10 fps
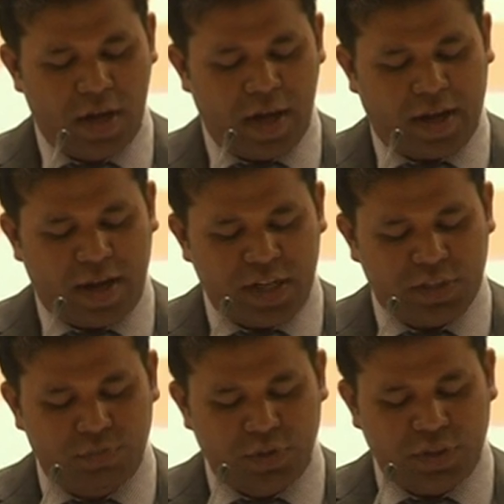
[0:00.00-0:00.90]

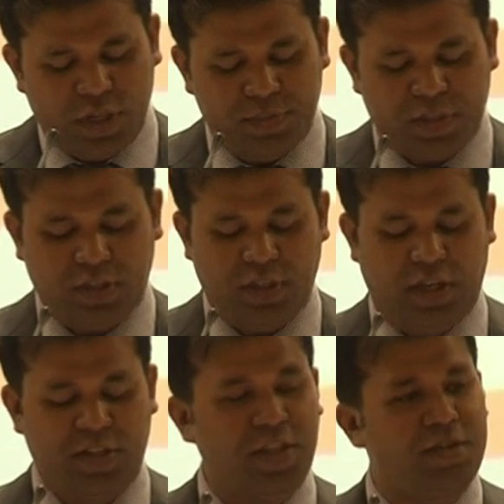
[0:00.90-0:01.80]
against Muslims
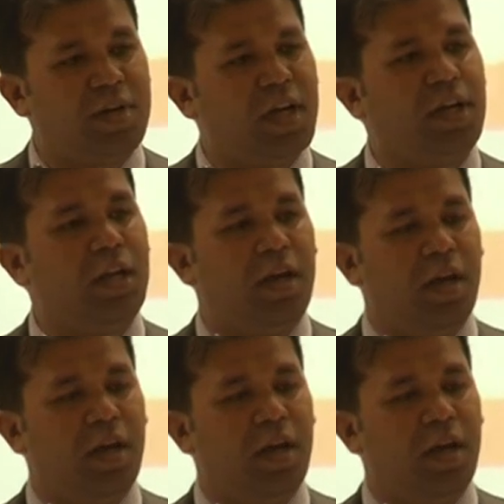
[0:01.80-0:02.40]
in general